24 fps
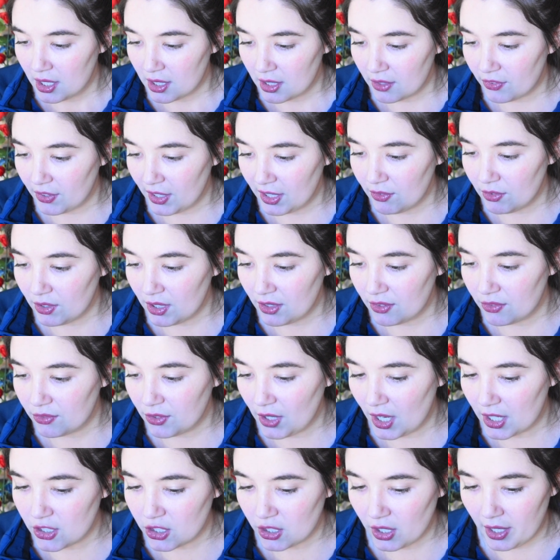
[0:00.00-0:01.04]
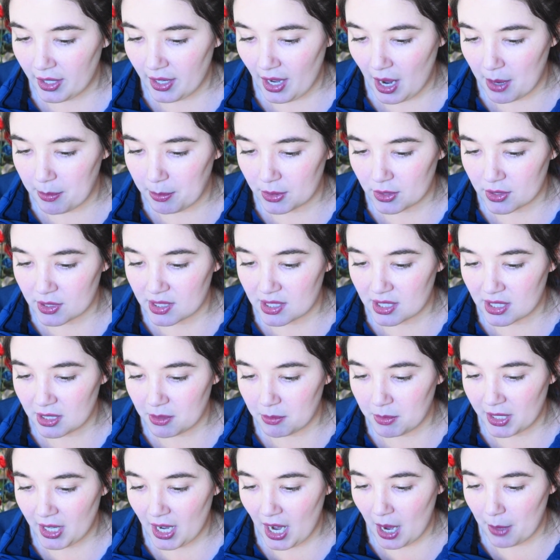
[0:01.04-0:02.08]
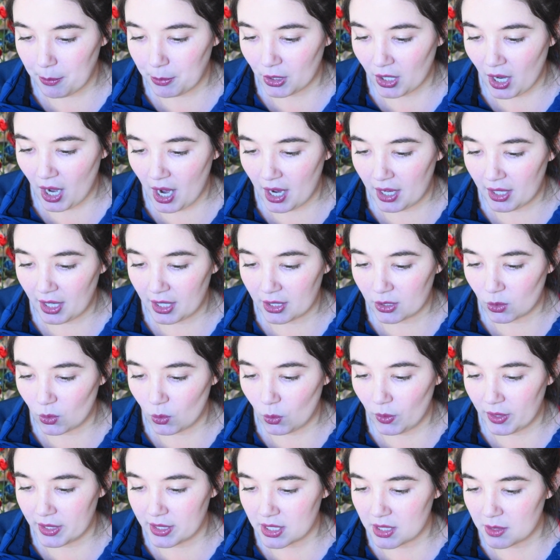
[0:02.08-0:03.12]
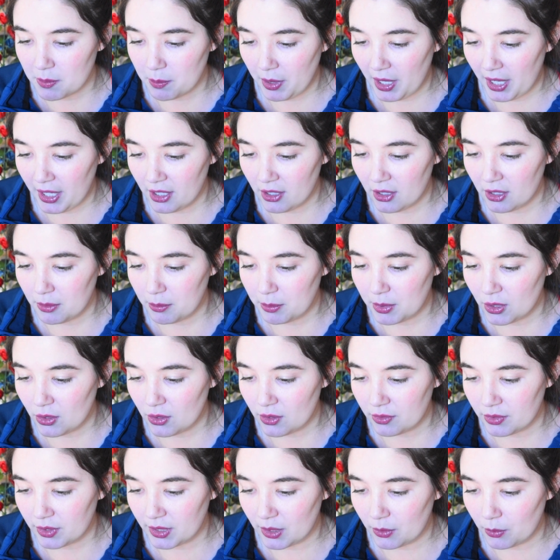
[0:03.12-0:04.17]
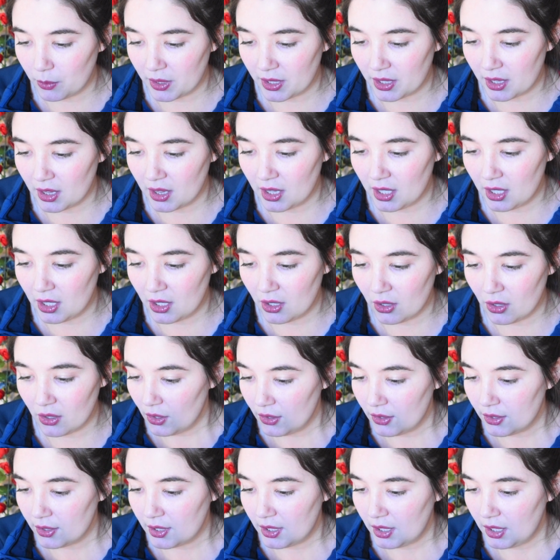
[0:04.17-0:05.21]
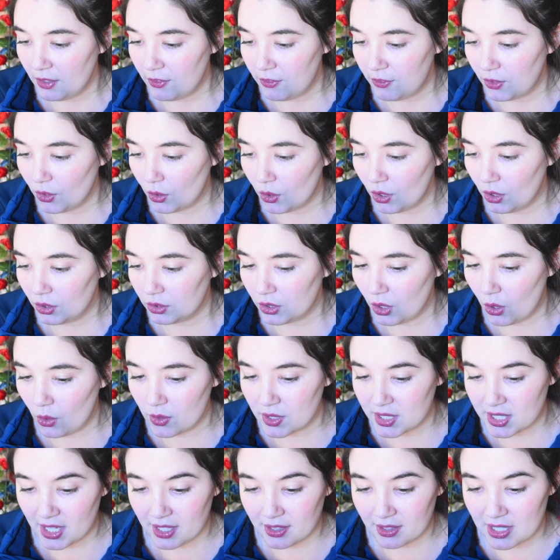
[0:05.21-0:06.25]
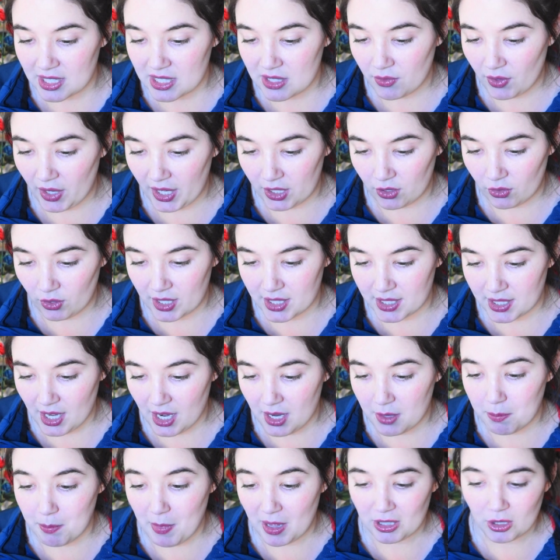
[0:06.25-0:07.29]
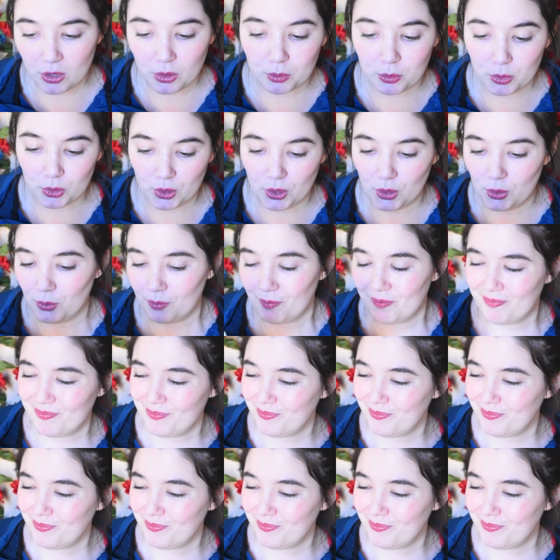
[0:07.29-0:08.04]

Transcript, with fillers: The flavor of fresh cut apples, cinnamon, apricot, and quince pair beautifully with the earthly floral notes in this fragrant and mellow brew.